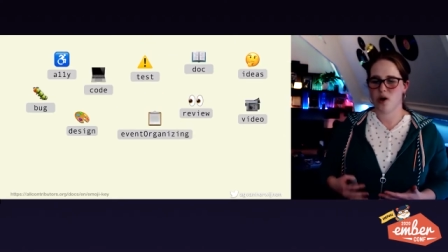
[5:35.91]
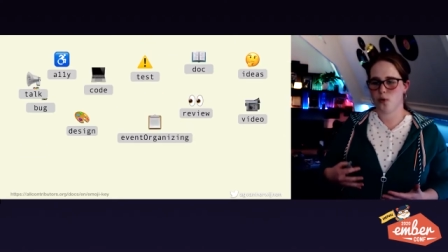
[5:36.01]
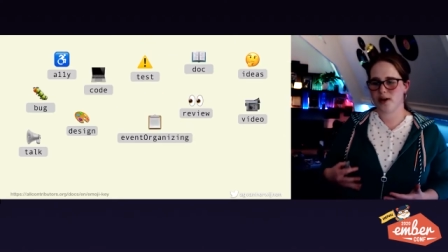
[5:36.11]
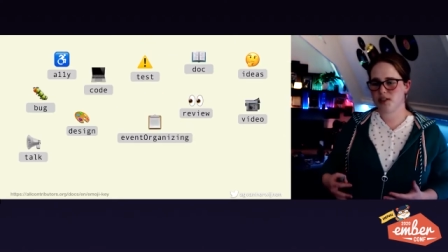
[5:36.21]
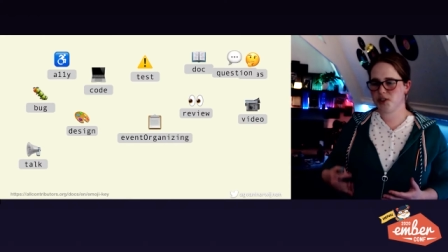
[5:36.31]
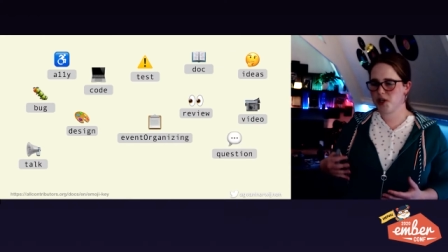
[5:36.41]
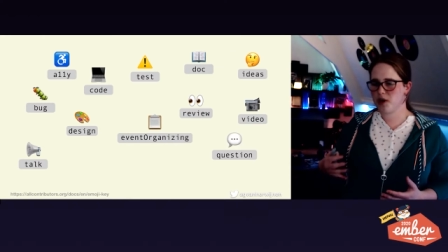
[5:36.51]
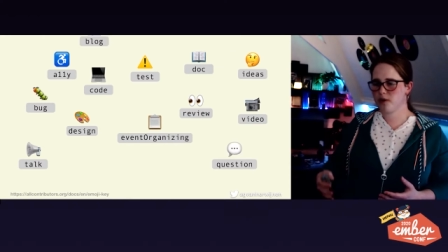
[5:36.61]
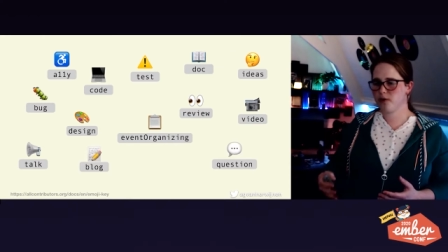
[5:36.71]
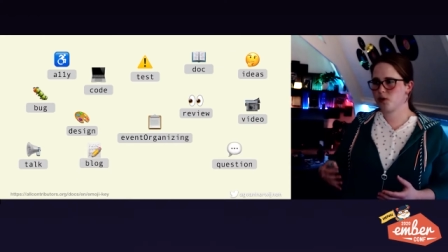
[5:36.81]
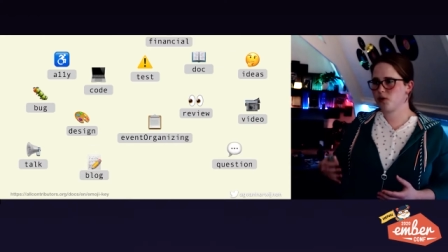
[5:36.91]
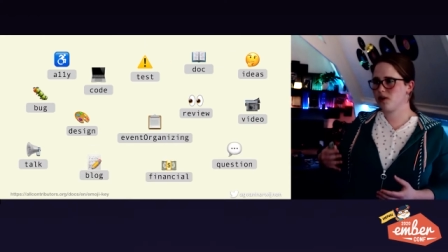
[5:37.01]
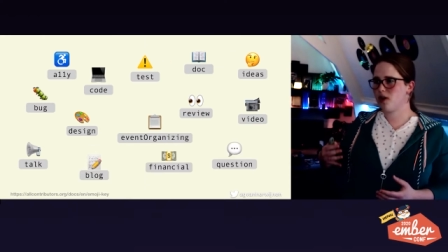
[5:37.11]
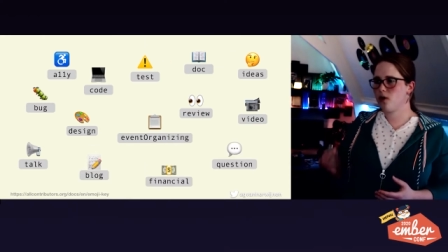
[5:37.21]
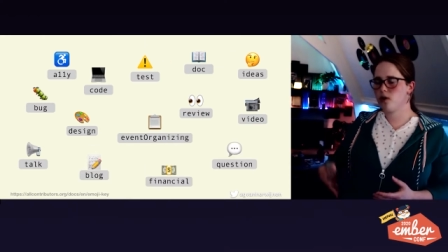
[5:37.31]
which shows
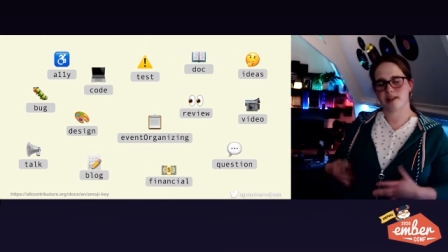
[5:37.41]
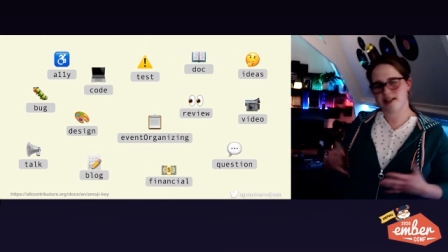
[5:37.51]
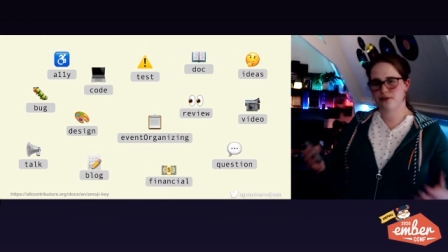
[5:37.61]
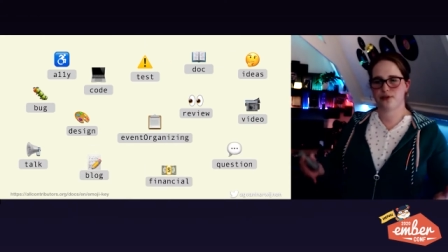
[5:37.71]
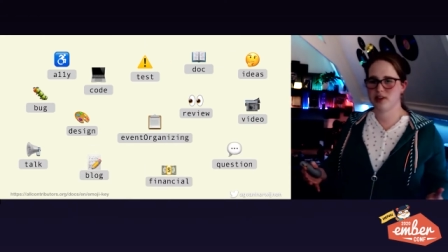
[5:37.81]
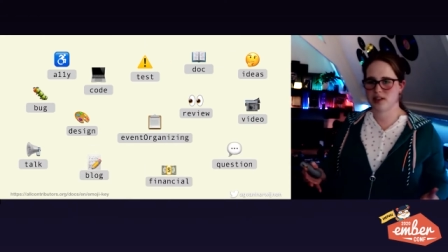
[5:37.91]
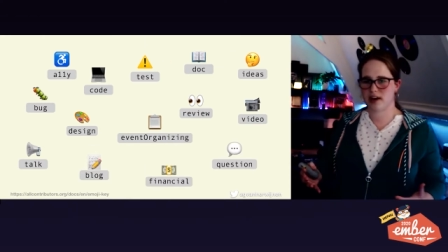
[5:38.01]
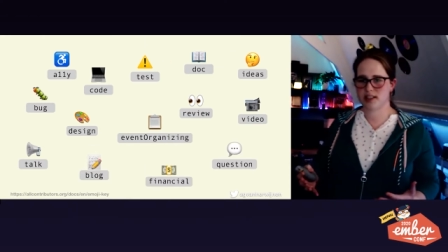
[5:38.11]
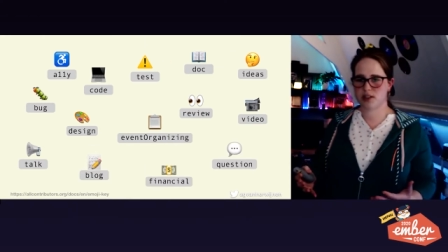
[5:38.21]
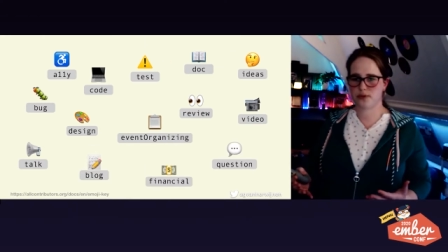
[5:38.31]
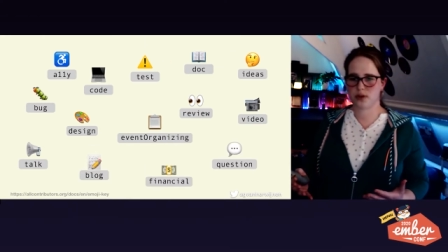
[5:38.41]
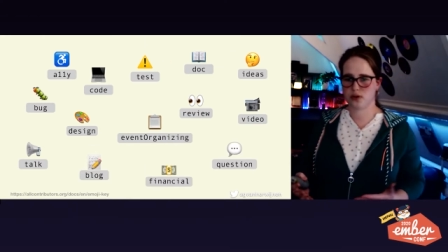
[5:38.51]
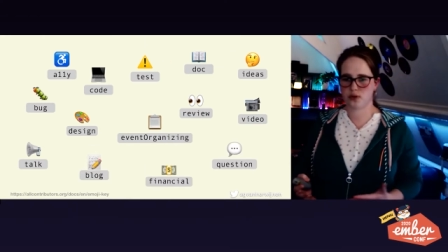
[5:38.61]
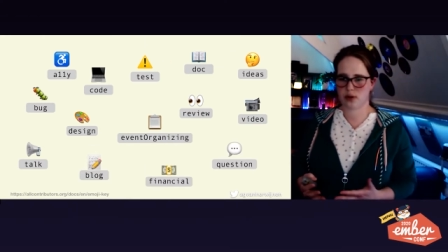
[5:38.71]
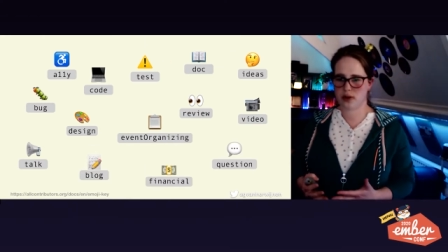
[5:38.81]
all the different kinds of
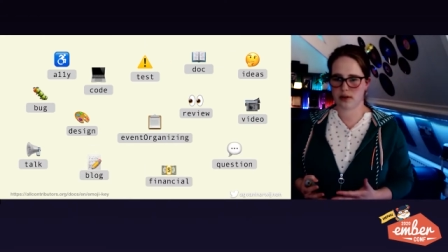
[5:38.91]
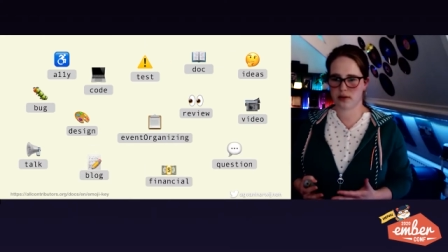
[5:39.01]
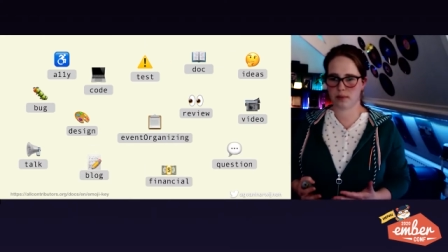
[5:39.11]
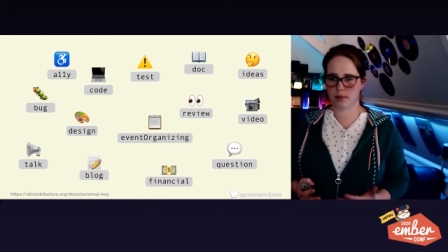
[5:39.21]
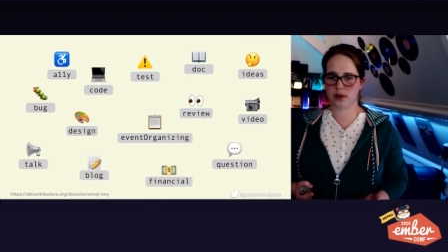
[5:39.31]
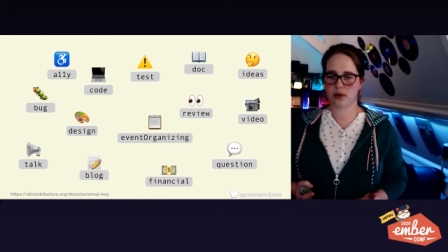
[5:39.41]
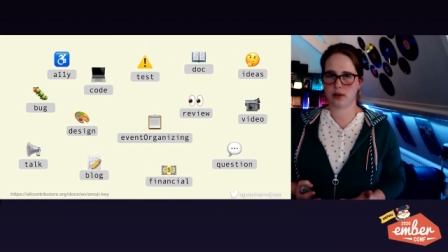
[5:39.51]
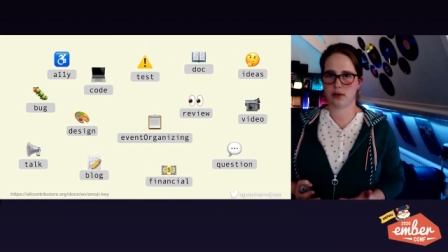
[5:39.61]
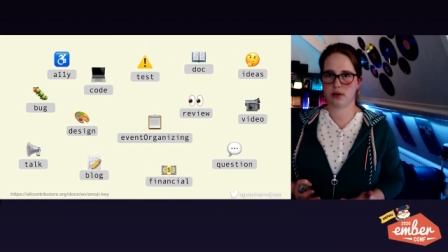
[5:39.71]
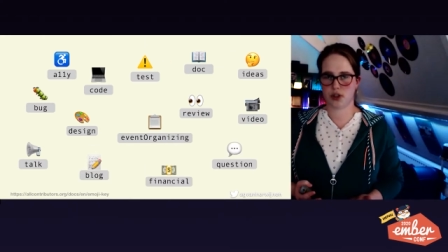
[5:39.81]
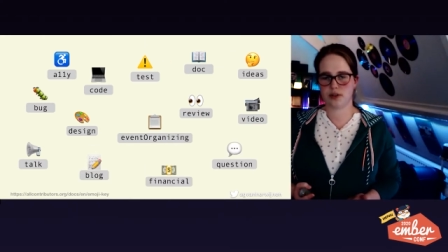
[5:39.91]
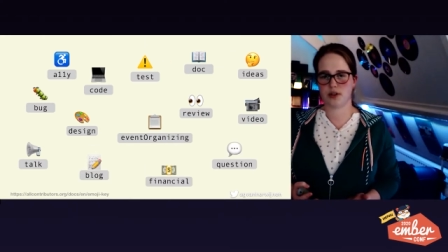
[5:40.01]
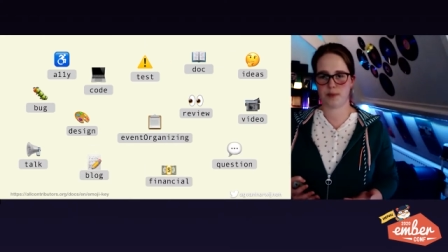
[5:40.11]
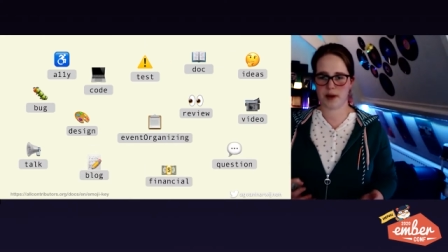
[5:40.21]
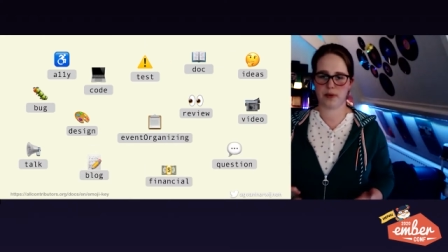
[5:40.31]
contributors
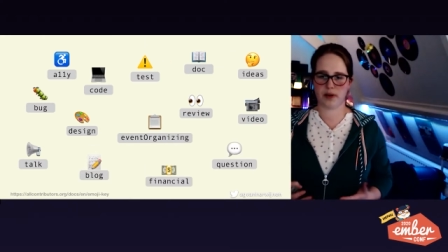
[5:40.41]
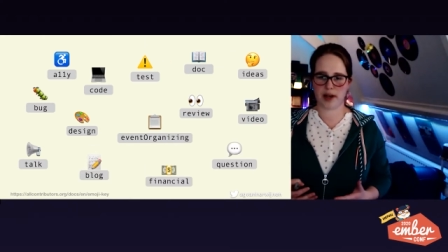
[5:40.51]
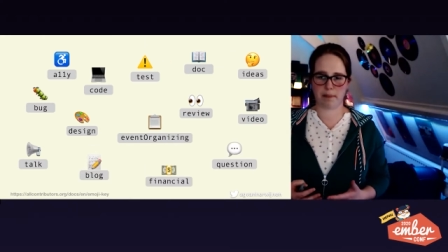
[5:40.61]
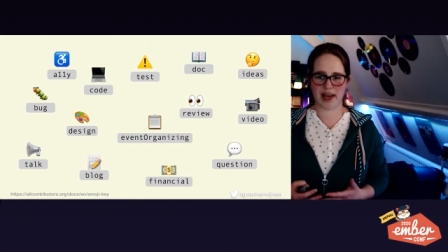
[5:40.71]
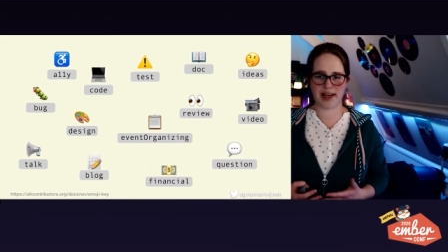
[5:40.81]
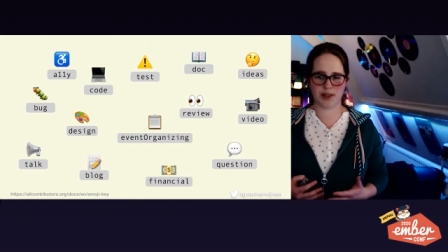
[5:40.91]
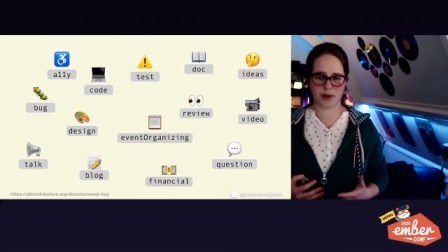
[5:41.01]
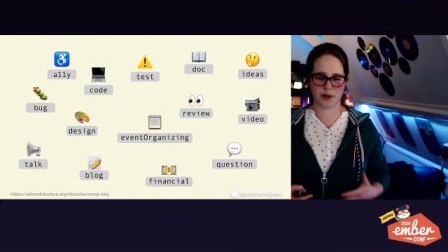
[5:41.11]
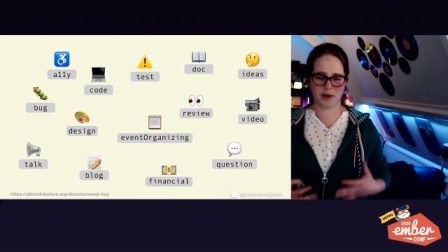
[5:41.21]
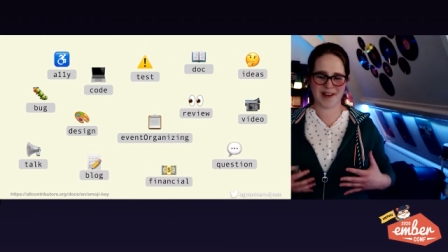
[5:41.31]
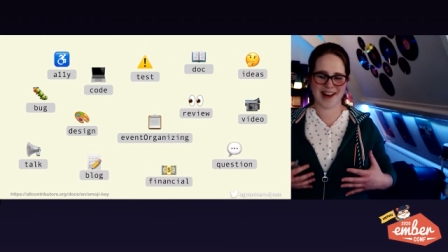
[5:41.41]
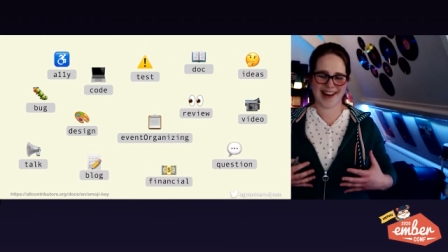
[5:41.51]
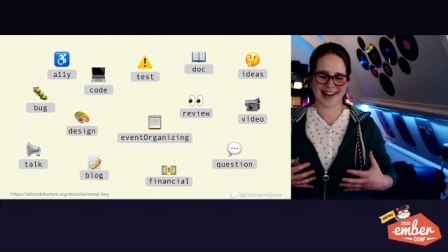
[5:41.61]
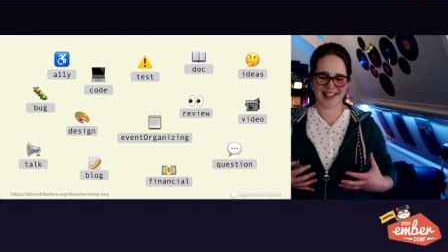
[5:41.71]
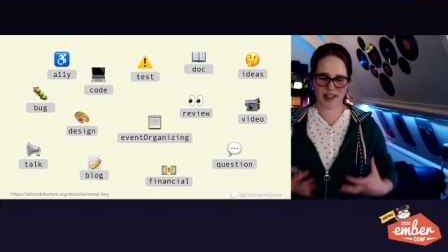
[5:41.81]
contributions people can make to
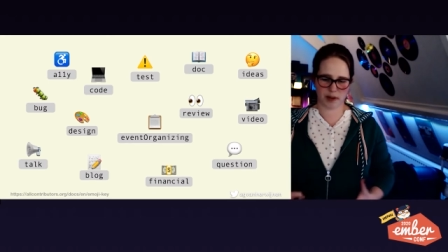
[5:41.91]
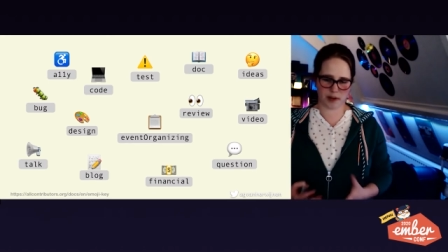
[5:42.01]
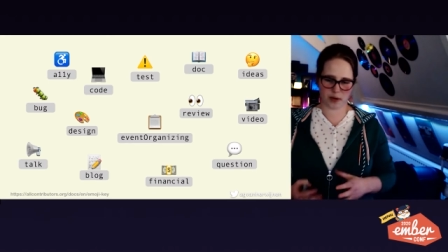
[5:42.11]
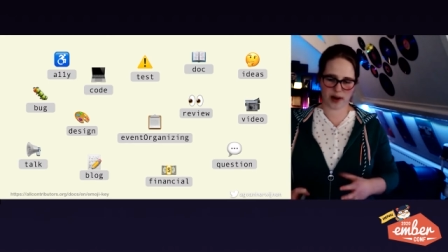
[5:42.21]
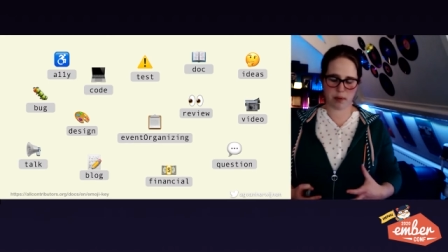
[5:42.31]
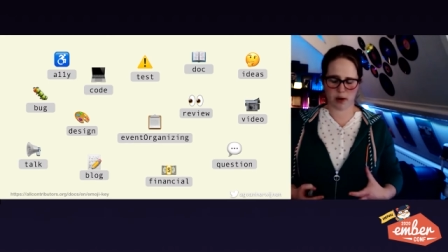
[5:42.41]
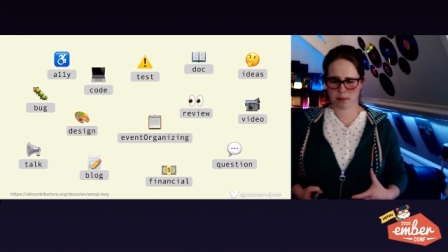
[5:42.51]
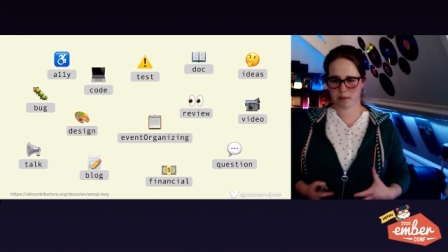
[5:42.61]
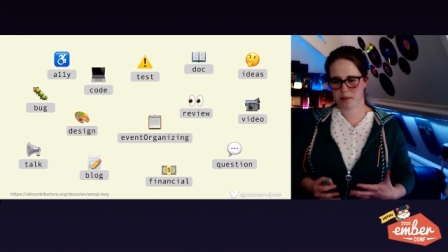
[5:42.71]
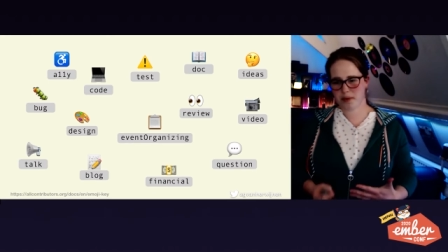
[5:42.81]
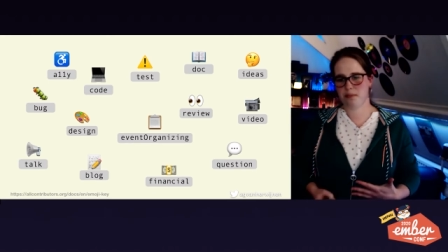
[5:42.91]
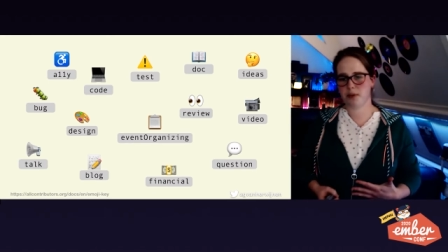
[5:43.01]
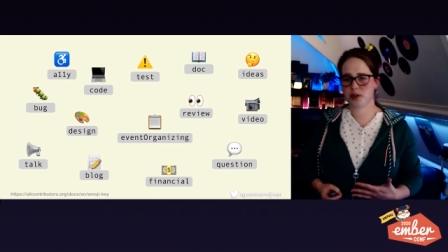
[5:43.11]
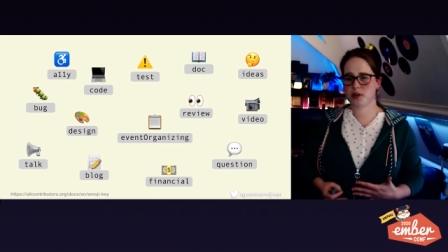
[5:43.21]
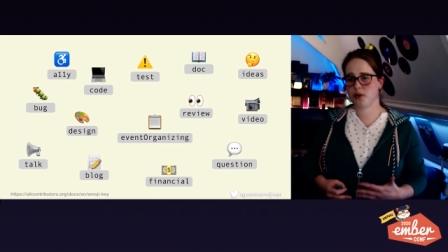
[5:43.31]
your
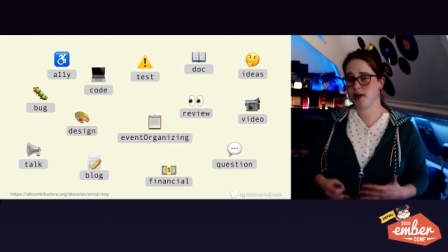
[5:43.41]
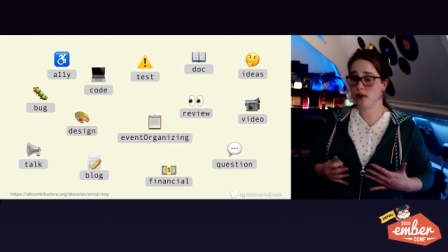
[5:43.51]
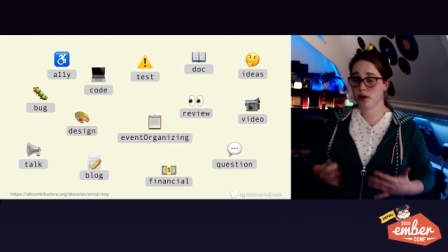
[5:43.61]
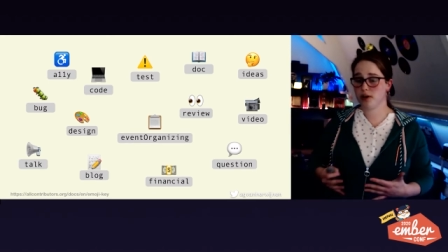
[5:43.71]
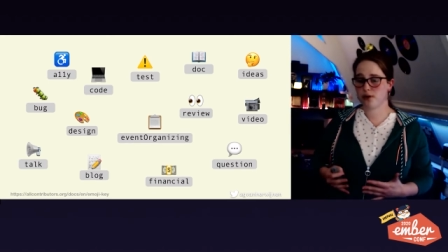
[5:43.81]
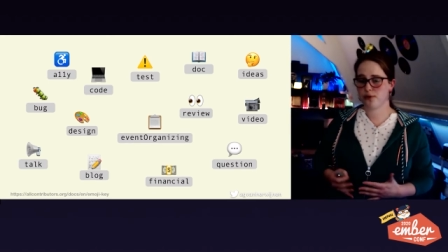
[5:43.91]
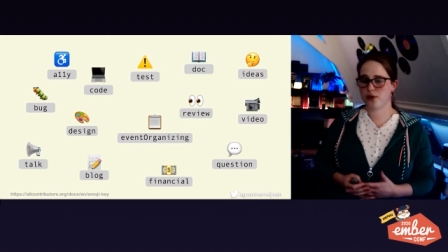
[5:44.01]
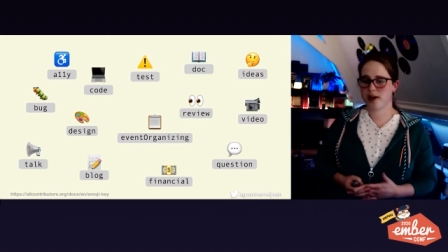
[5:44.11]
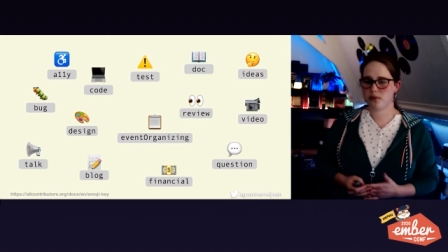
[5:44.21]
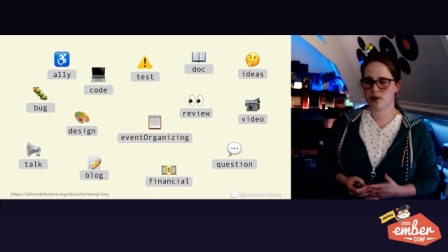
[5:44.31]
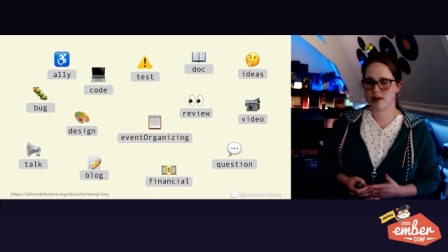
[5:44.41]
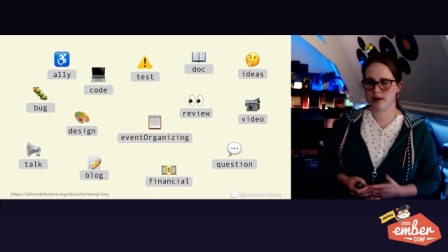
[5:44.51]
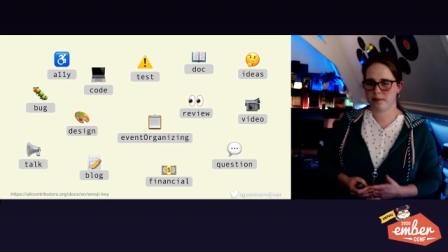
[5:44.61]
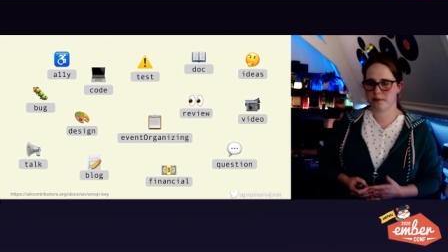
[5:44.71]
repository or your framework.